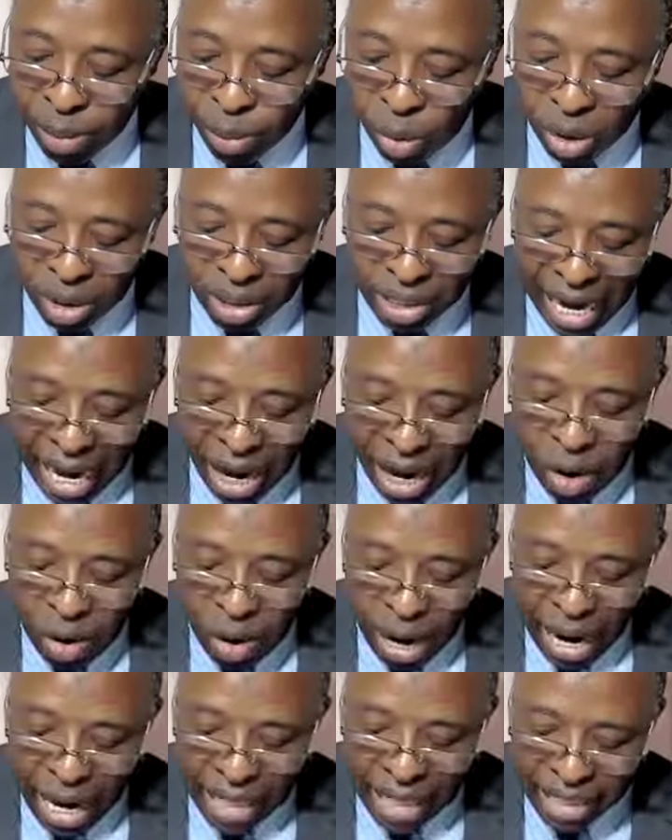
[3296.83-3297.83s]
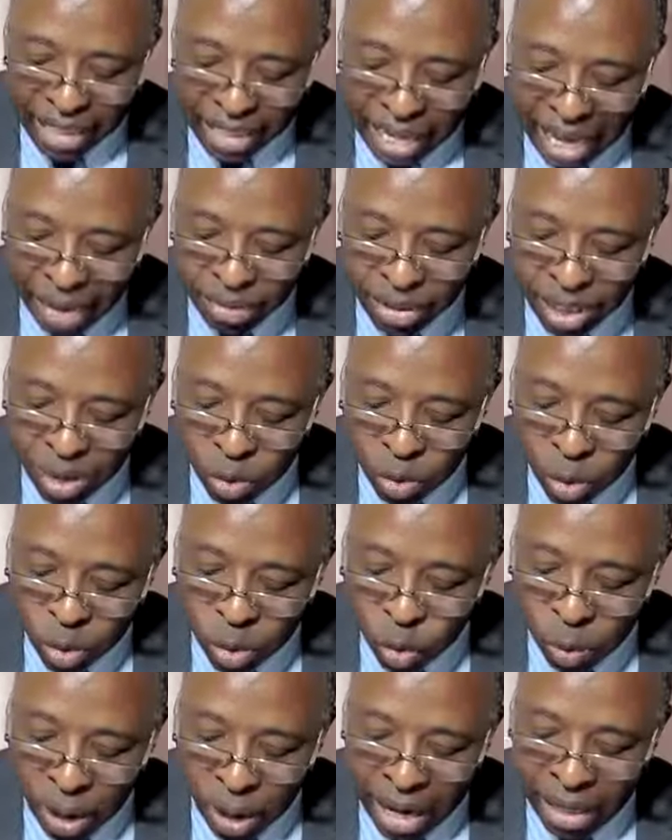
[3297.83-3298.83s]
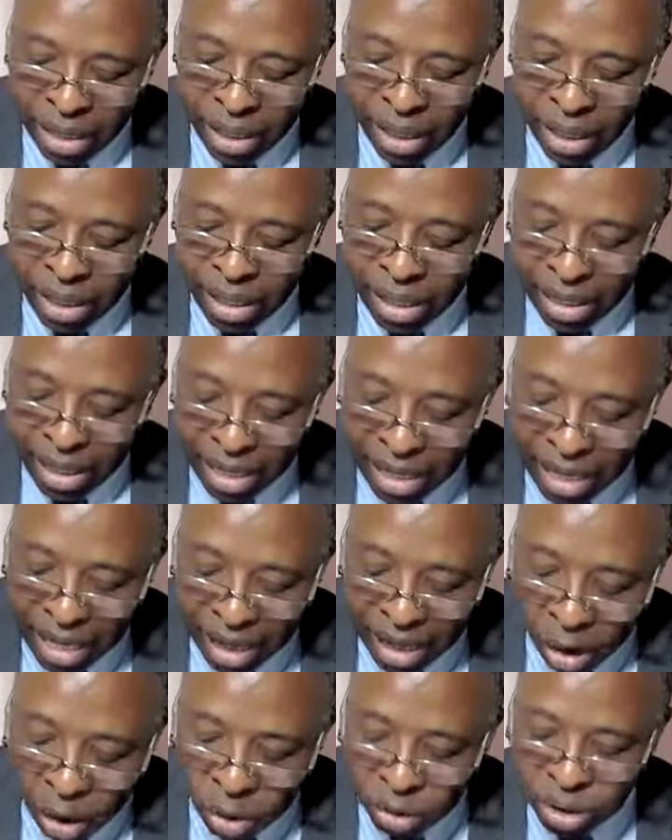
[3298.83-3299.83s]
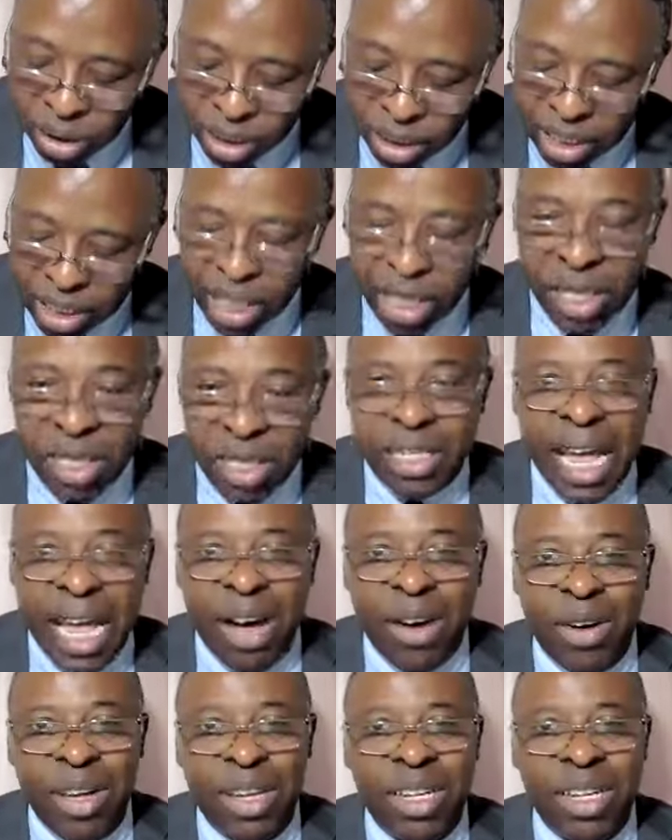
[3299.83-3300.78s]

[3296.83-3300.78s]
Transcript: But thou hast kept the good wine until now.